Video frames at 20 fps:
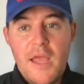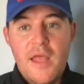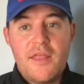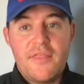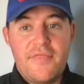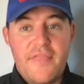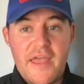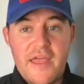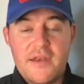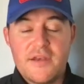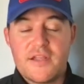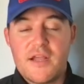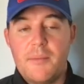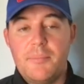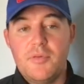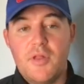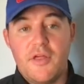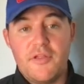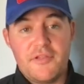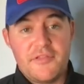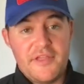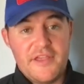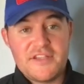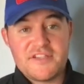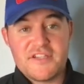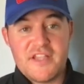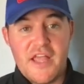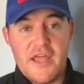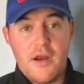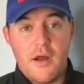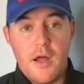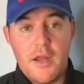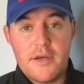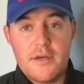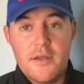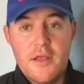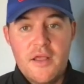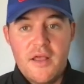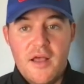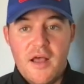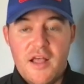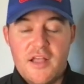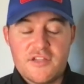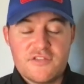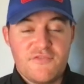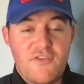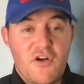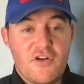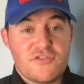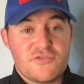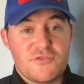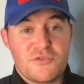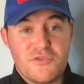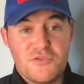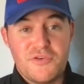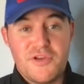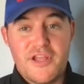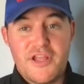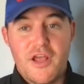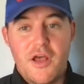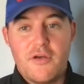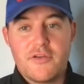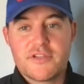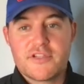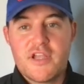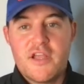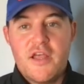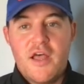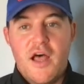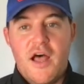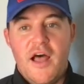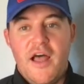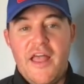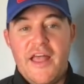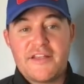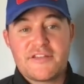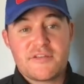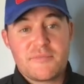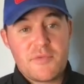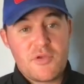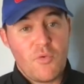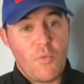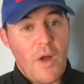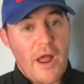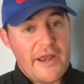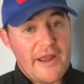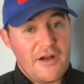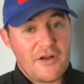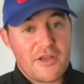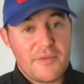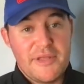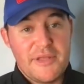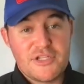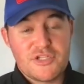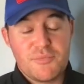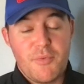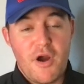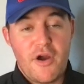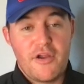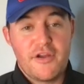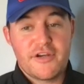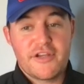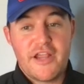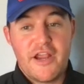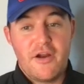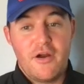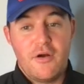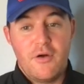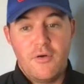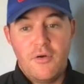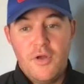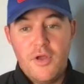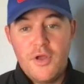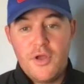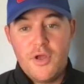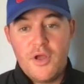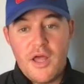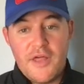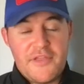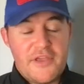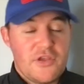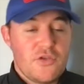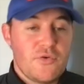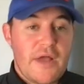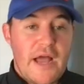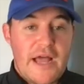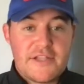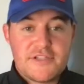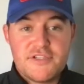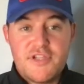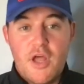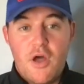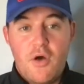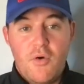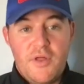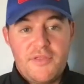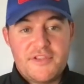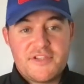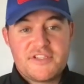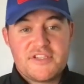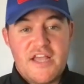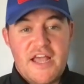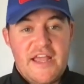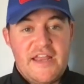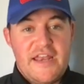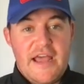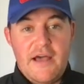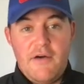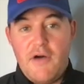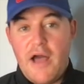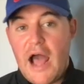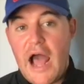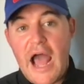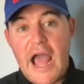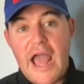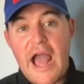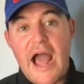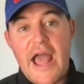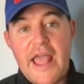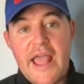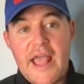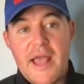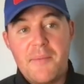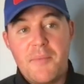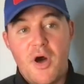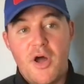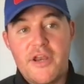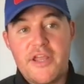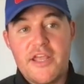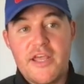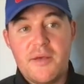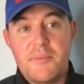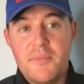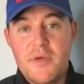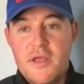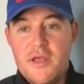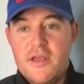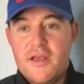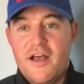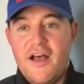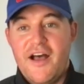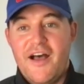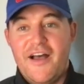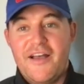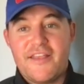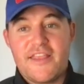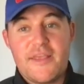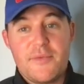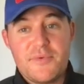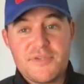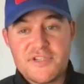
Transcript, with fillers: Then a couple other things to hit on as far as recruiting goes. SMU wideout commit Jamari Carroll. I think you guys know on the site how high I am on him. He was